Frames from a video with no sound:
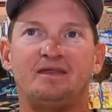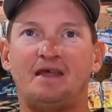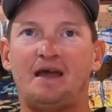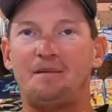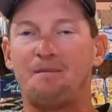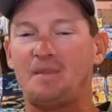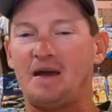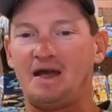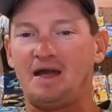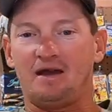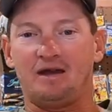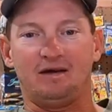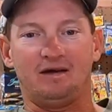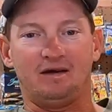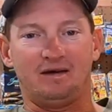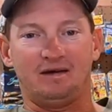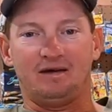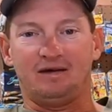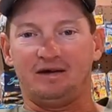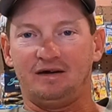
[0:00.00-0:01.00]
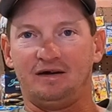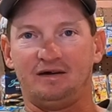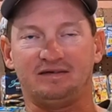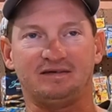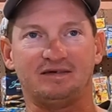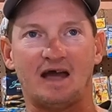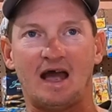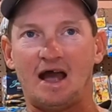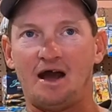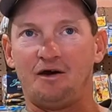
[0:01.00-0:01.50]
they make a
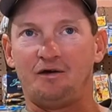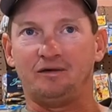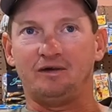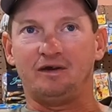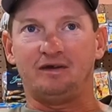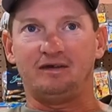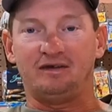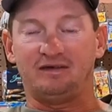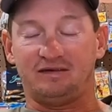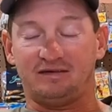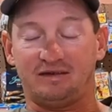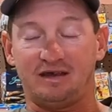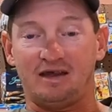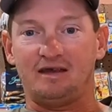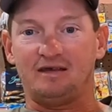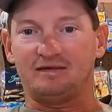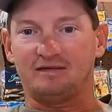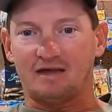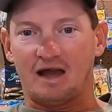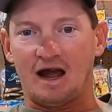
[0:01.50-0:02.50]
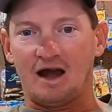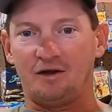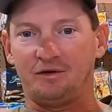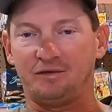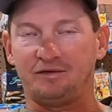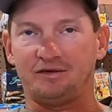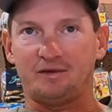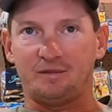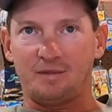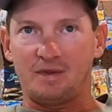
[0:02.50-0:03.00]
sound, a distinct
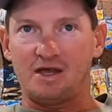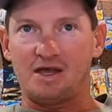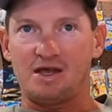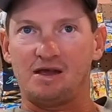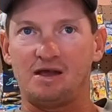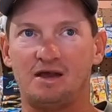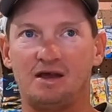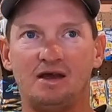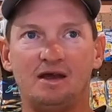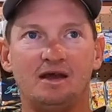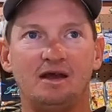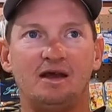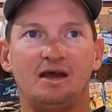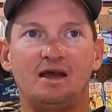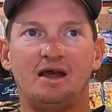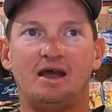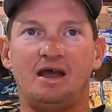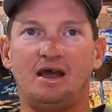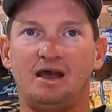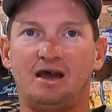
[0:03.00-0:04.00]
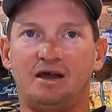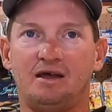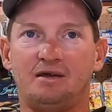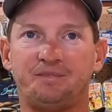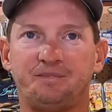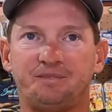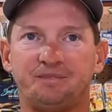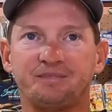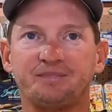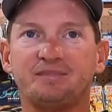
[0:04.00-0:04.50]
sound to me.
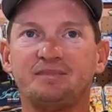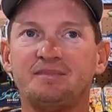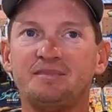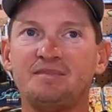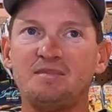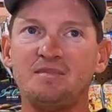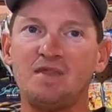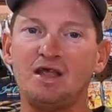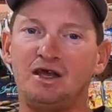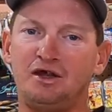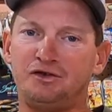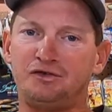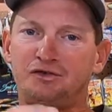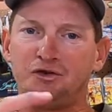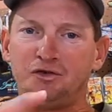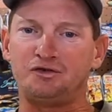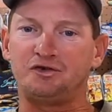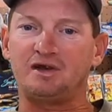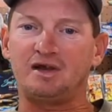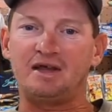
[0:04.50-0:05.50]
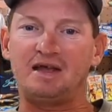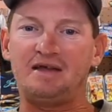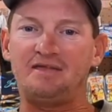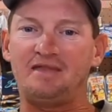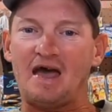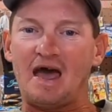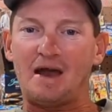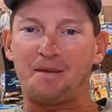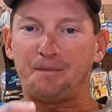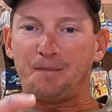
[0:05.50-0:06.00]
And it's usually
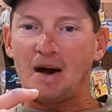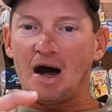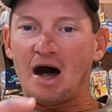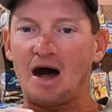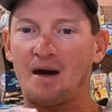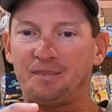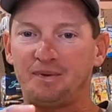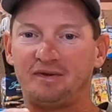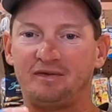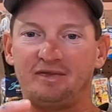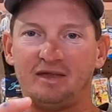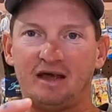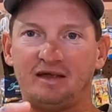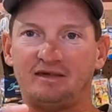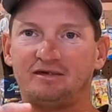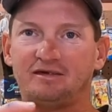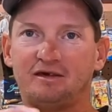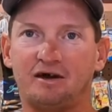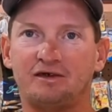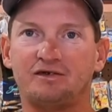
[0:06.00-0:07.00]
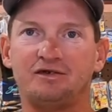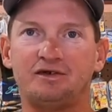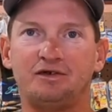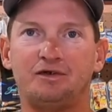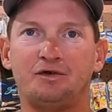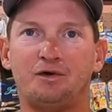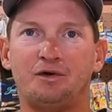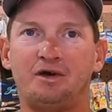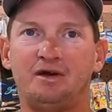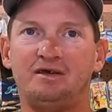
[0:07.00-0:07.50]
that pop, that suction
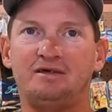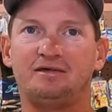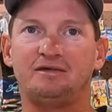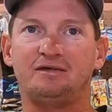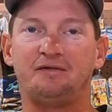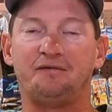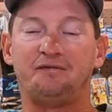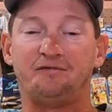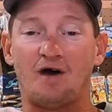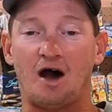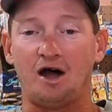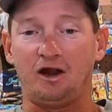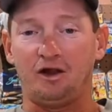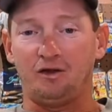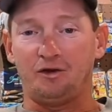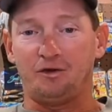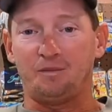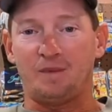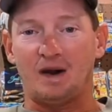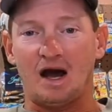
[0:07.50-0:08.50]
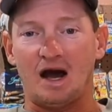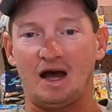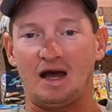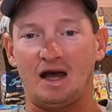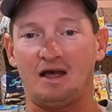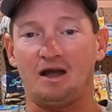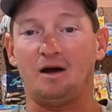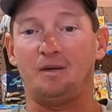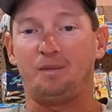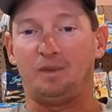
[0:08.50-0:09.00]
noise, followed
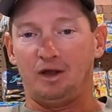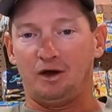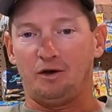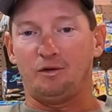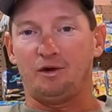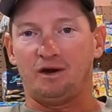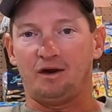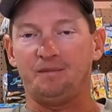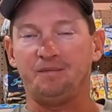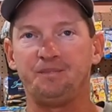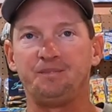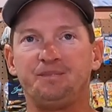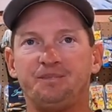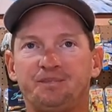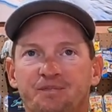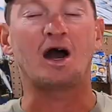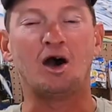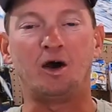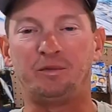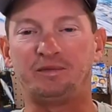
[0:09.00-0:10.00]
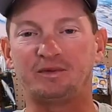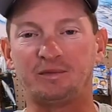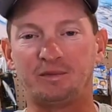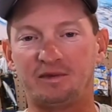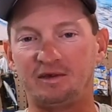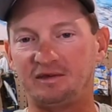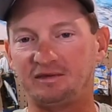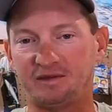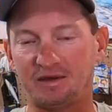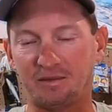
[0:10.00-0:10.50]
by a blow up. I hope some of
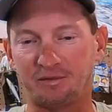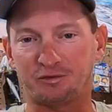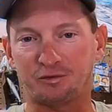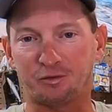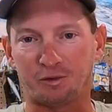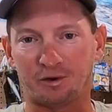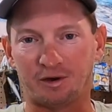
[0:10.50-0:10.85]
these tips